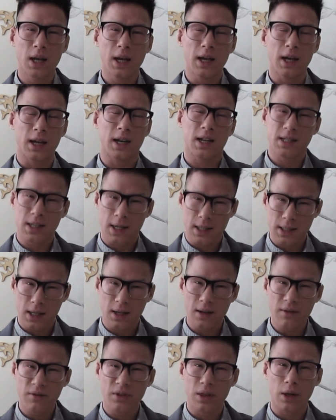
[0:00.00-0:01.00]
it is as
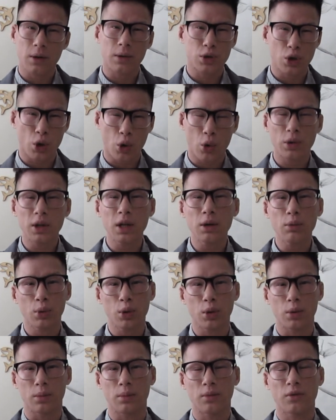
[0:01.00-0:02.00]
if there is only
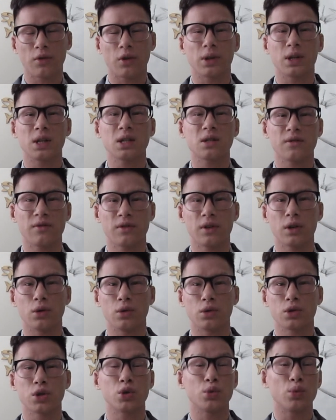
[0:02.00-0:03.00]
room for these
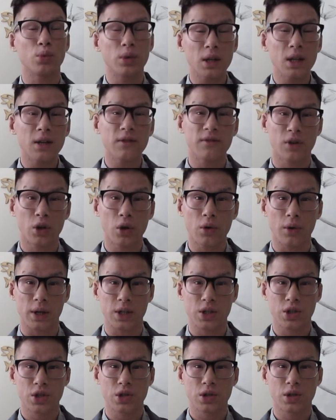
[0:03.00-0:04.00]
few to really
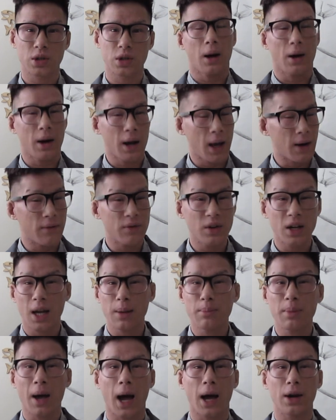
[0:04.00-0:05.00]
flourish. Our everyday
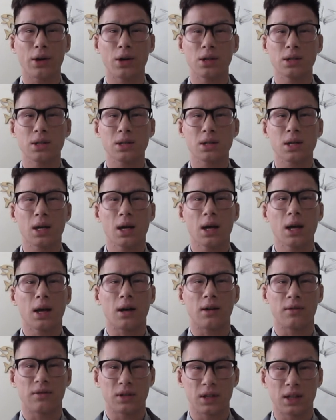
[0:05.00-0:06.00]
patterns
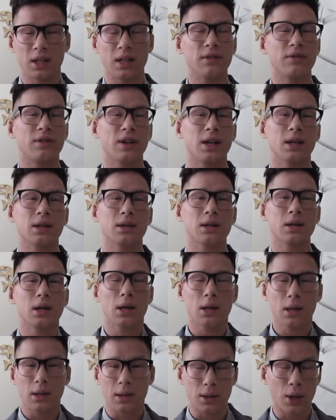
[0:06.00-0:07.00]
of living,
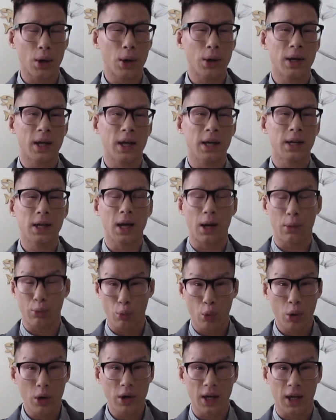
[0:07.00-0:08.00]
learning, and
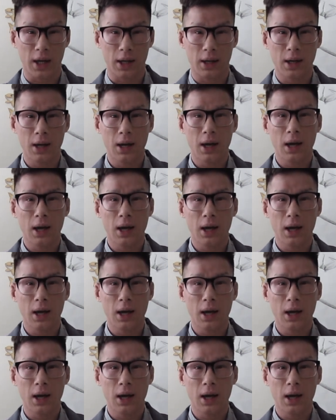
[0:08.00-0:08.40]
working